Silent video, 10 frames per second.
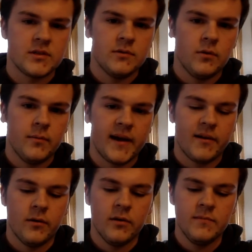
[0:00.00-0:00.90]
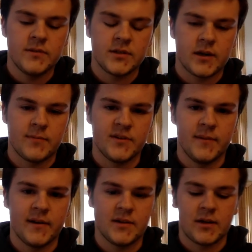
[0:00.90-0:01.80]
goal by goal, description
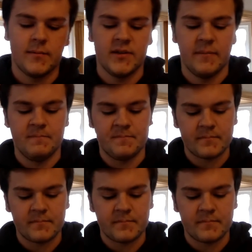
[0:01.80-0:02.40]
by description.